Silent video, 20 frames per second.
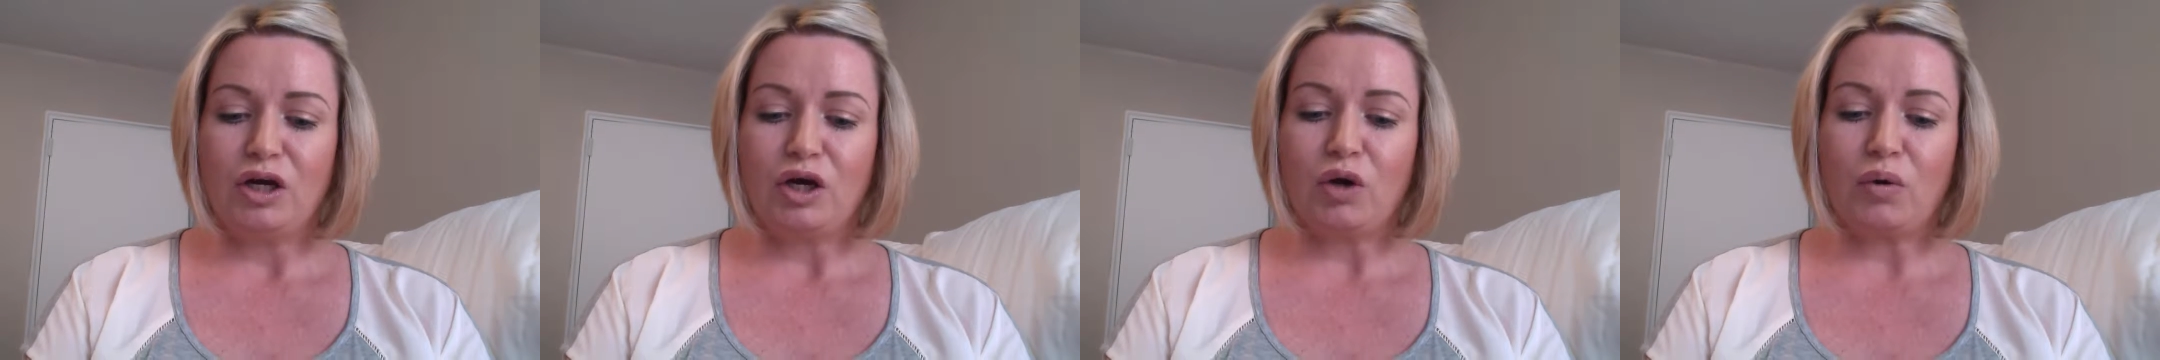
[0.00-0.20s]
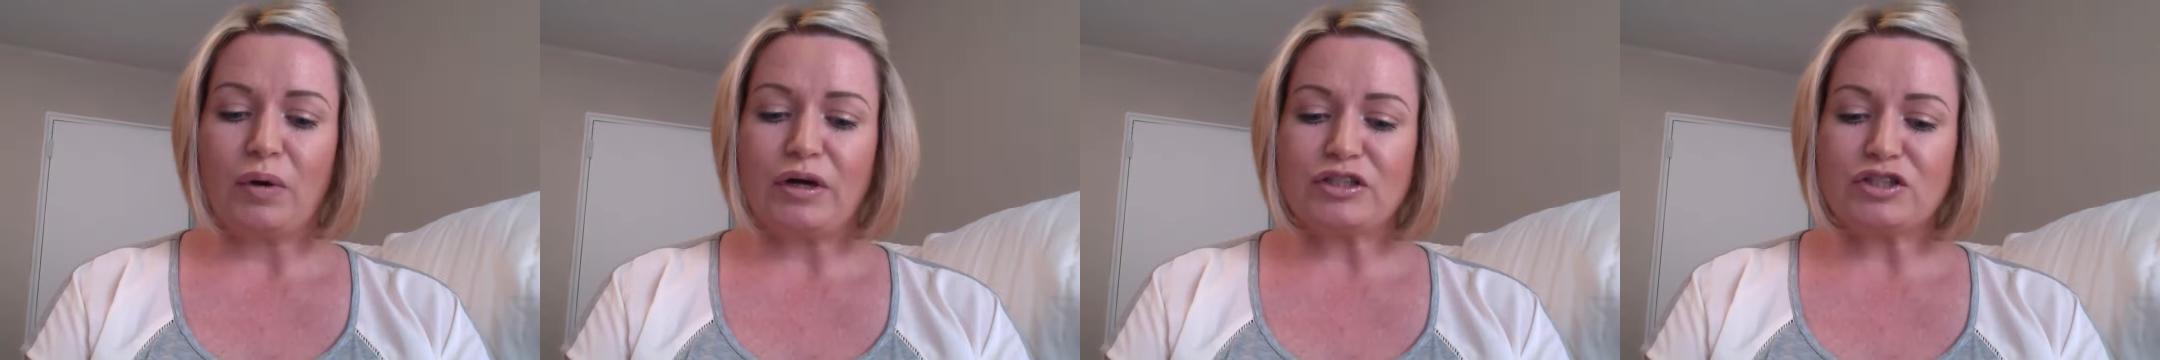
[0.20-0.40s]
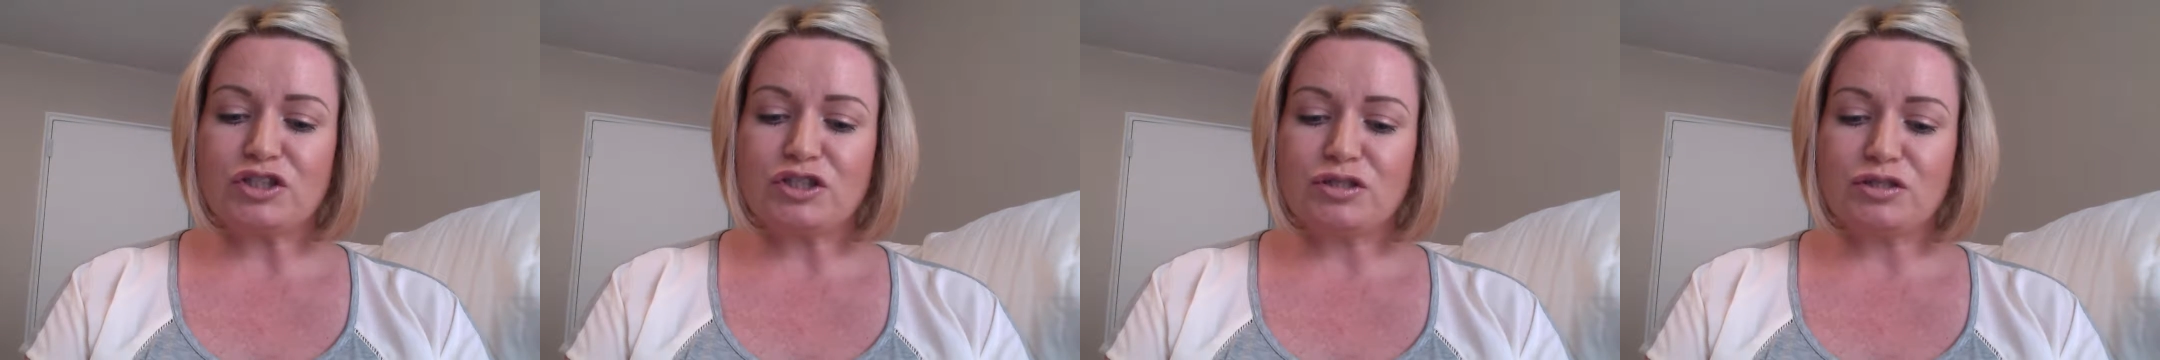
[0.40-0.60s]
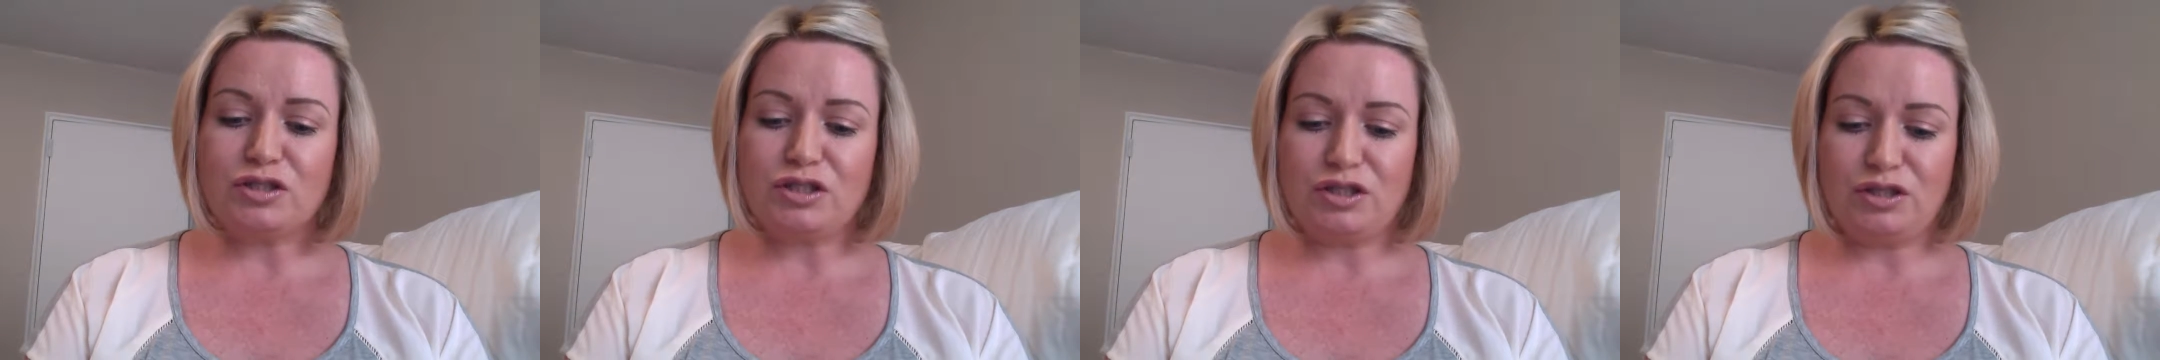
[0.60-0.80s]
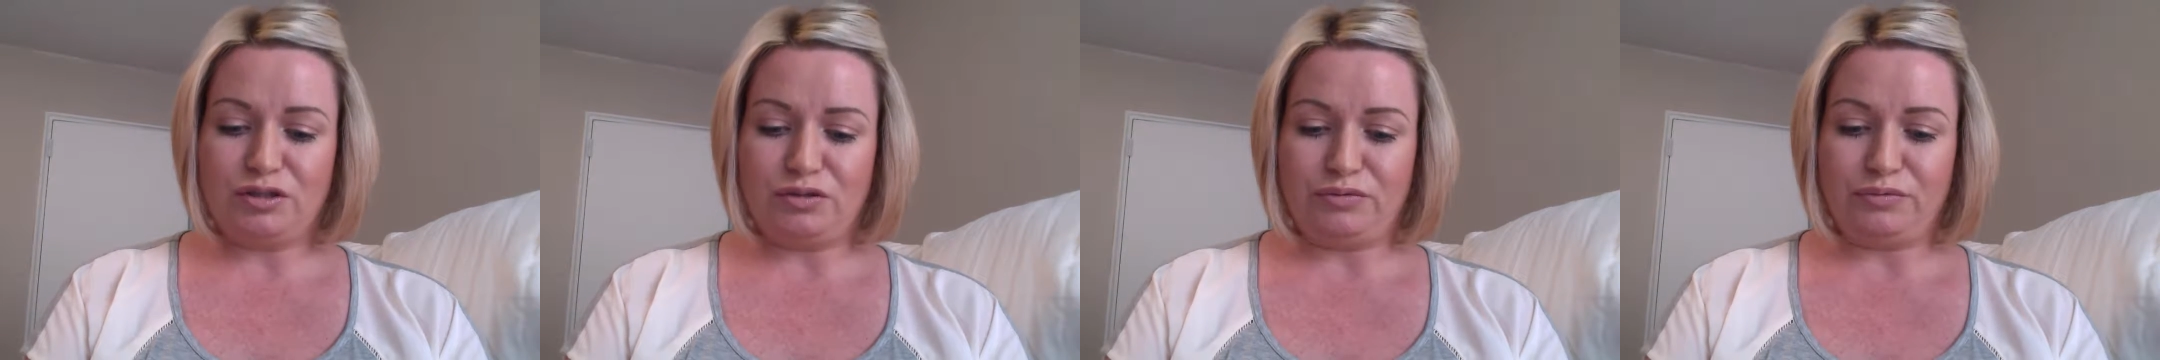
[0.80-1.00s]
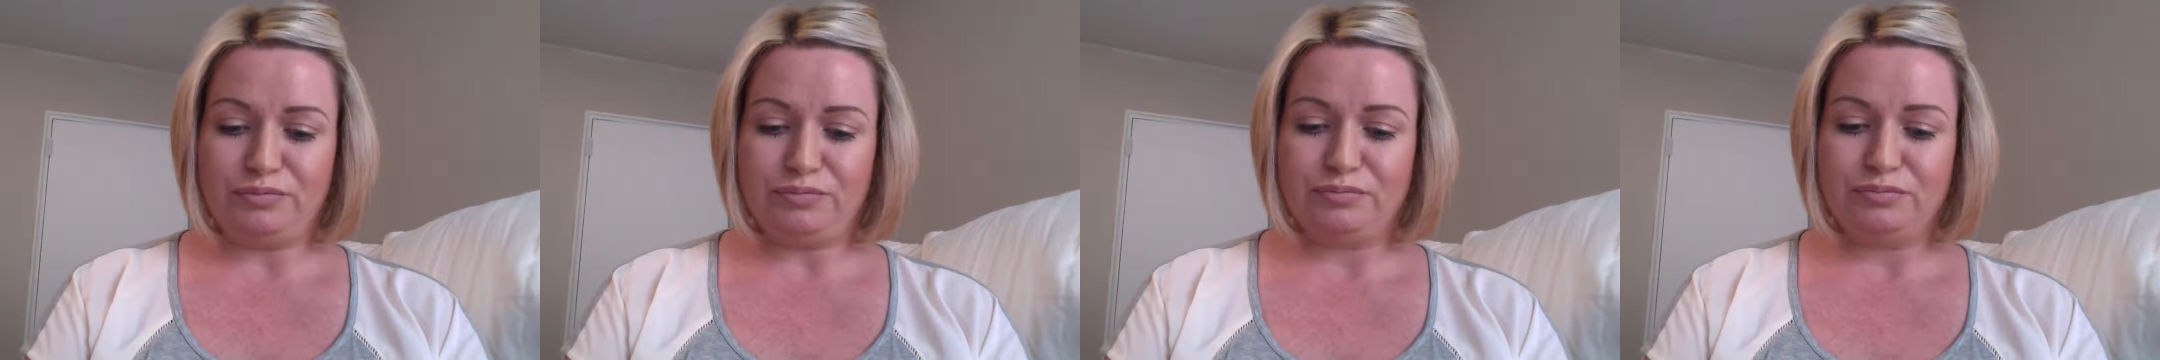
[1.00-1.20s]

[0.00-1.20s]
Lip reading: Question 2.